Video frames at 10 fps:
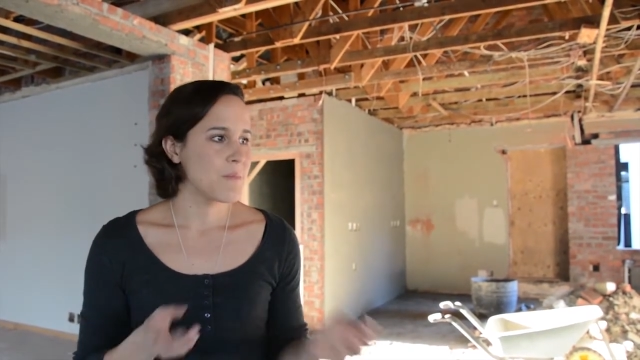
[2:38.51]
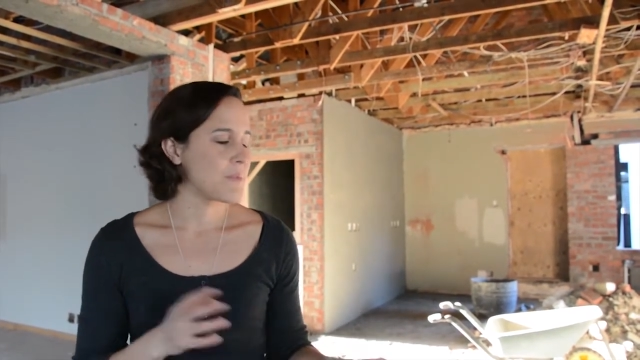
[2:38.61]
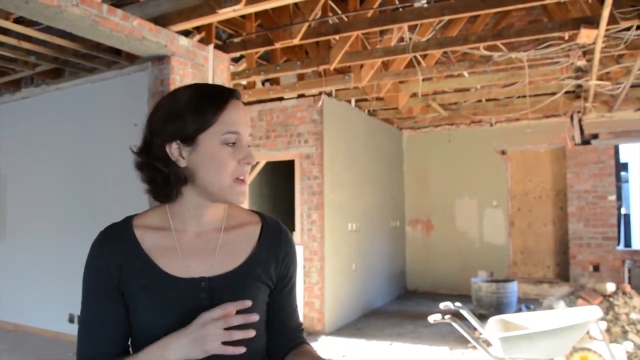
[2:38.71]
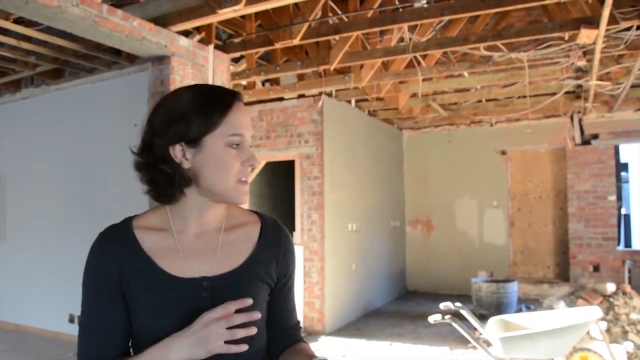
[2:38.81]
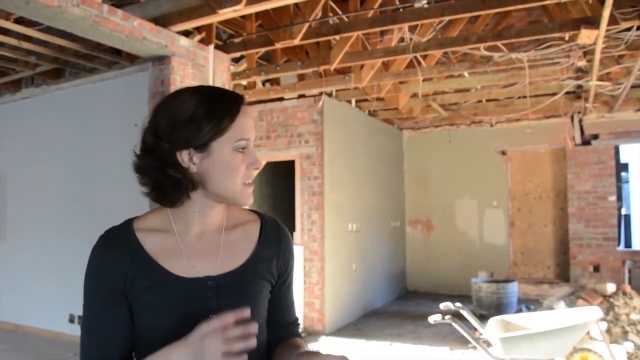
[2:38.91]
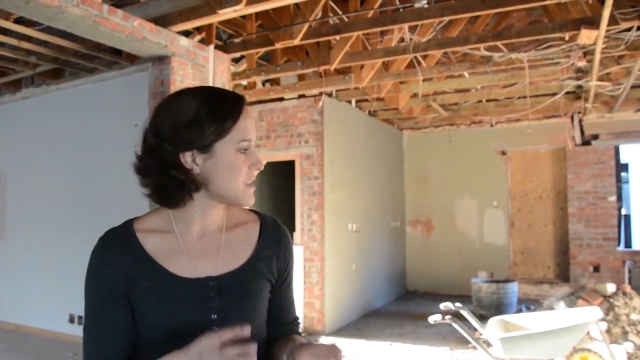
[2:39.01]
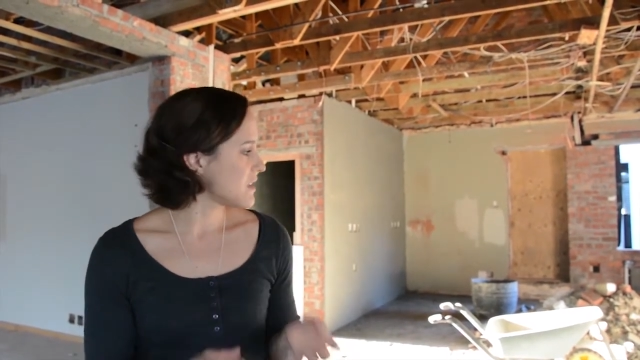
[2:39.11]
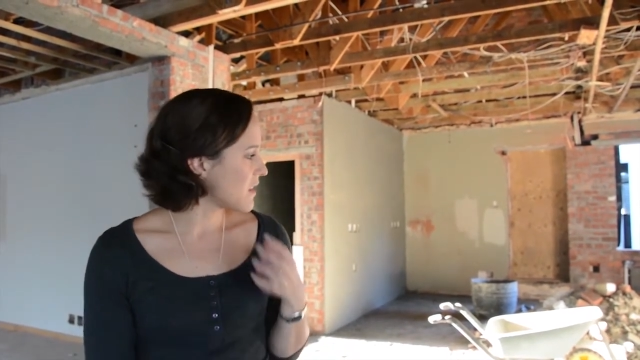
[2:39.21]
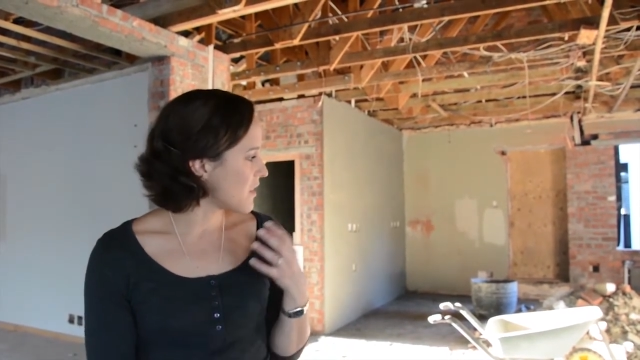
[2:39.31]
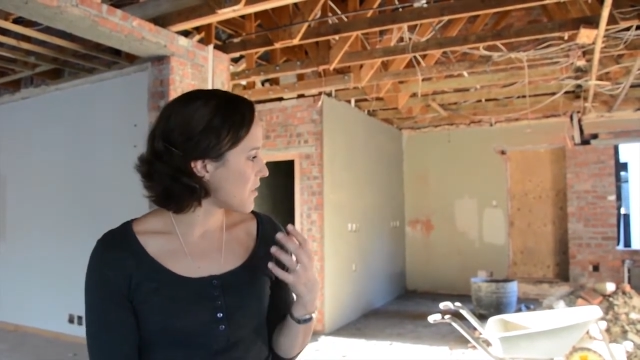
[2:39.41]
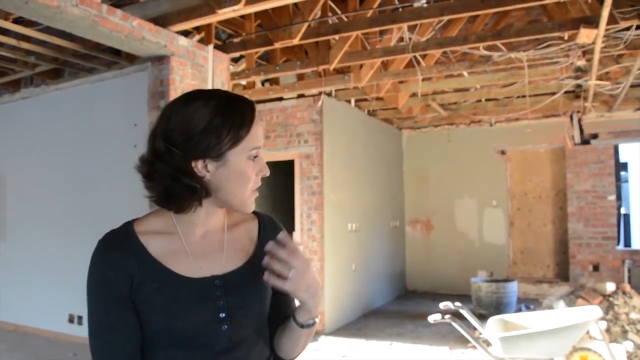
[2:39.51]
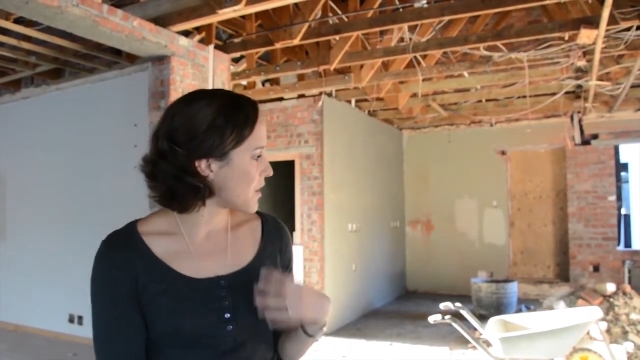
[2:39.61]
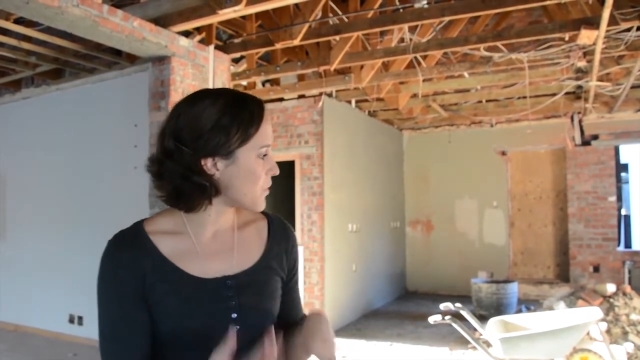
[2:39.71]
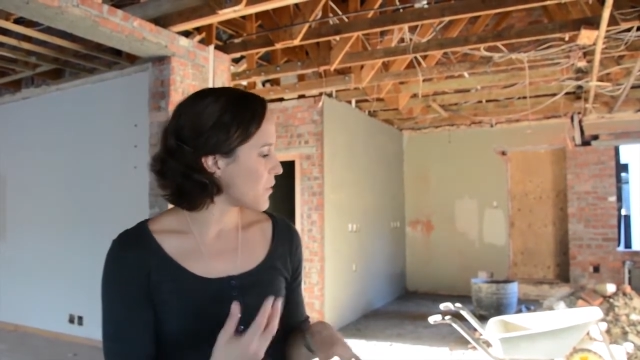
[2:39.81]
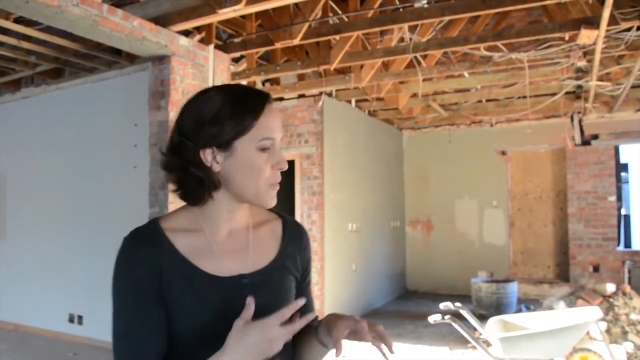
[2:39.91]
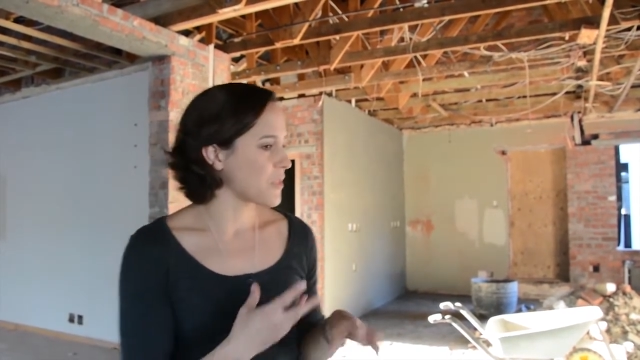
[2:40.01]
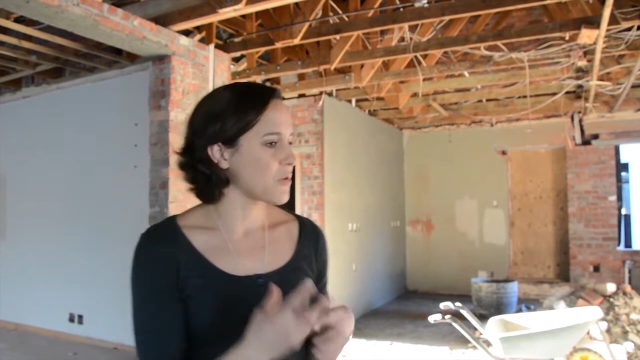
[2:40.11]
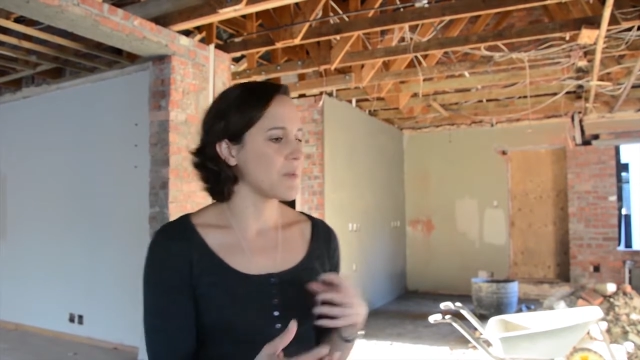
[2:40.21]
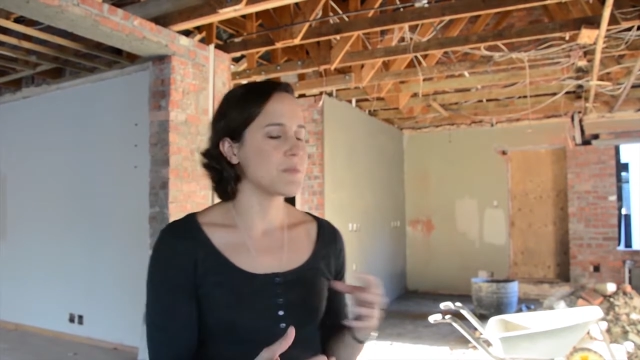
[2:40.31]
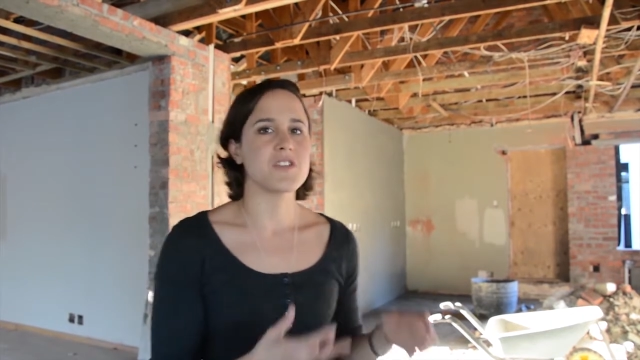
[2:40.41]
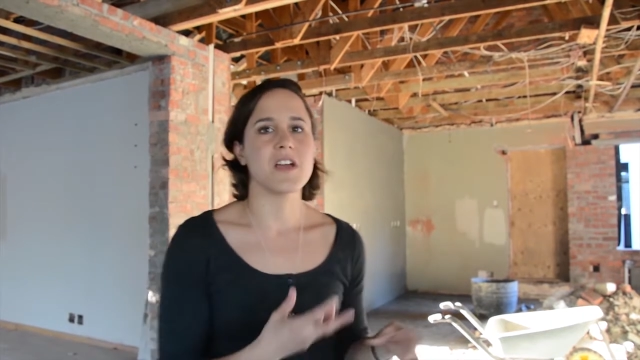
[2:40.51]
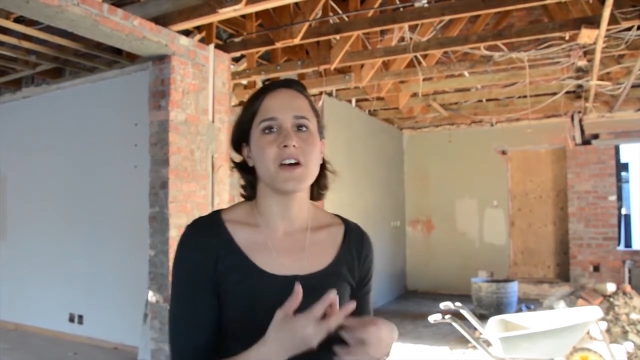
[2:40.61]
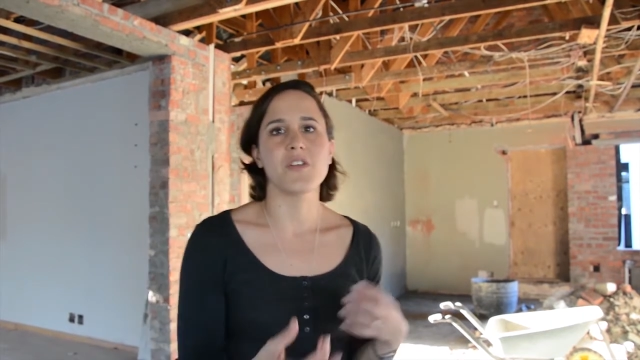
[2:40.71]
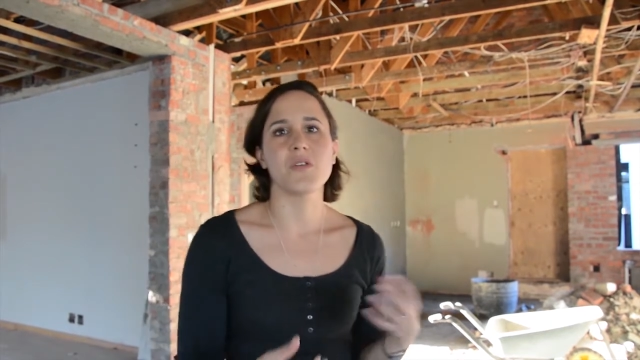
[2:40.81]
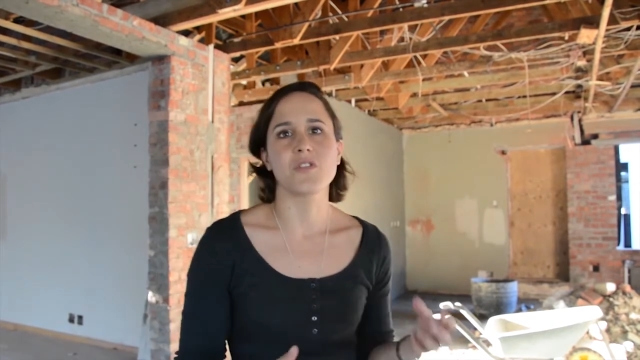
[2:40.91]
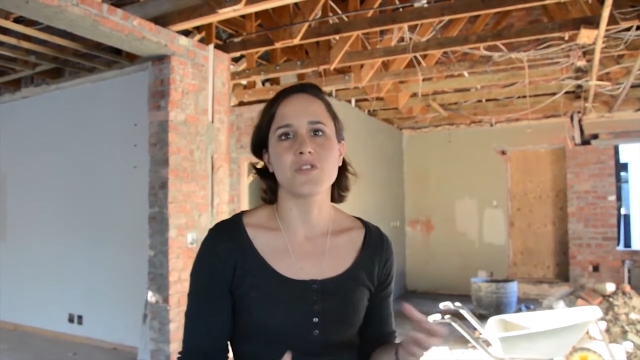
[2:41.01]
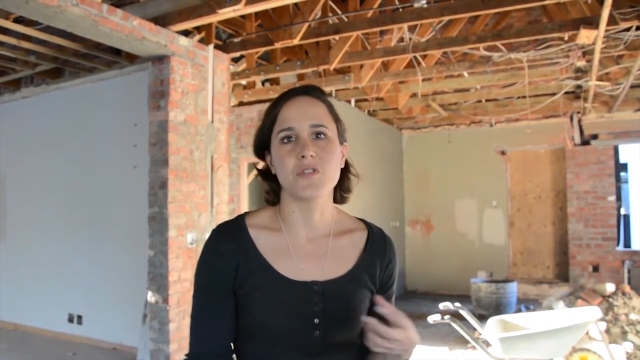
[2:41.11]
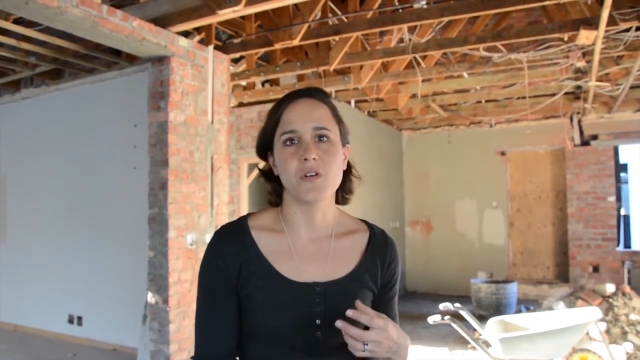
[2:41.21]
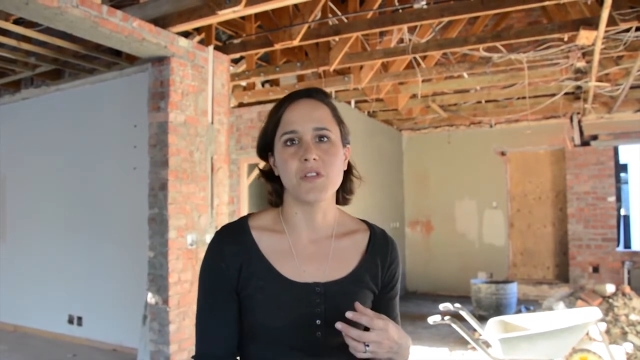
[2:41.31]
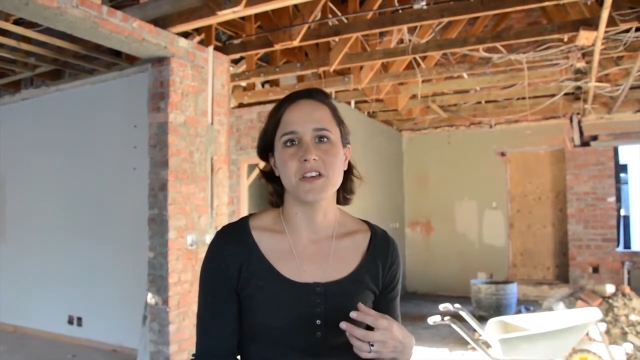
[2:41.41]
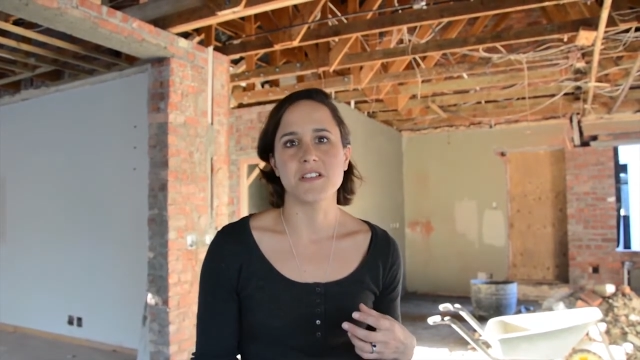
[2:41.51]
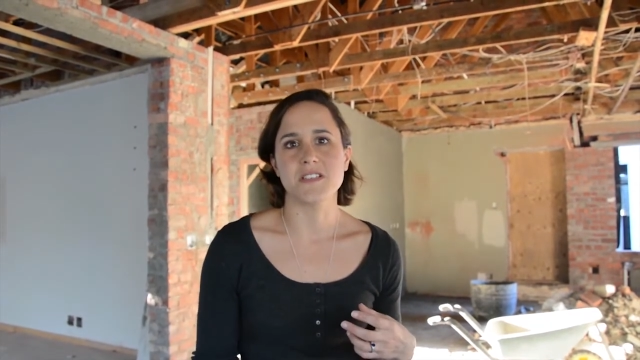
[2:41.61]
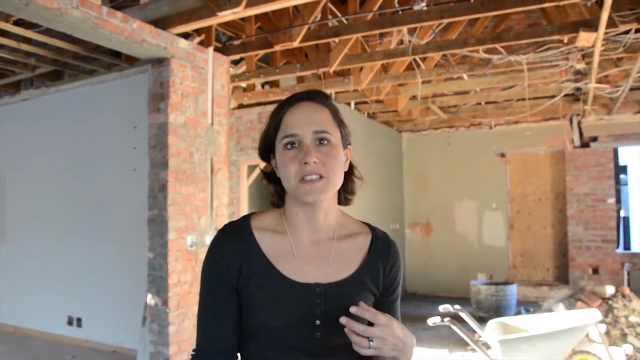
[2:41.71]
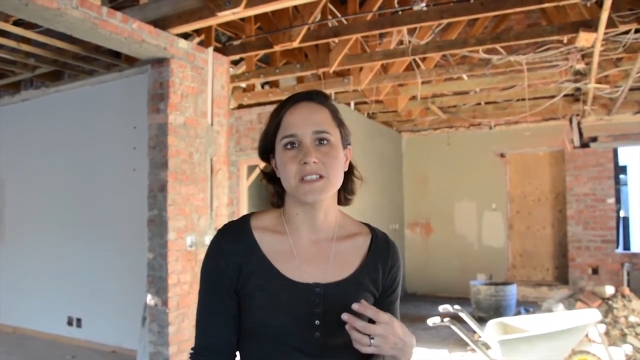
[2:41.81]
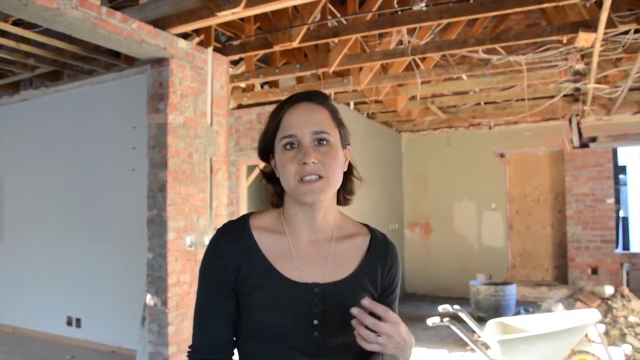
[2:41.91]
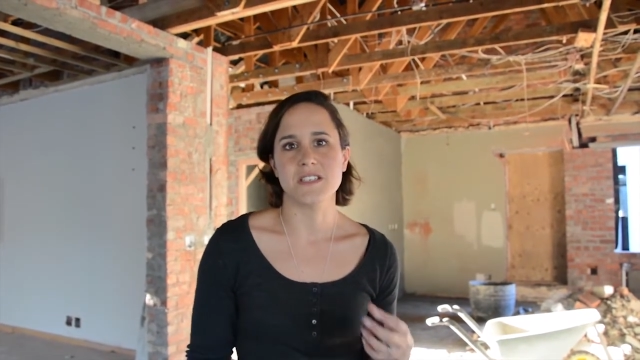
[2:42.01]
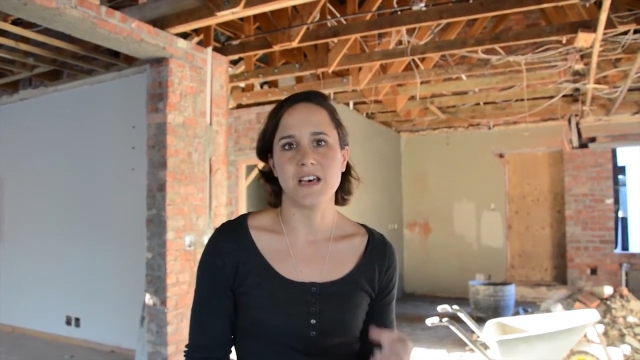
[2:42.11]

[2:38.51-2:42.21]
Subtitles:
But then with your imagery, how do you control this?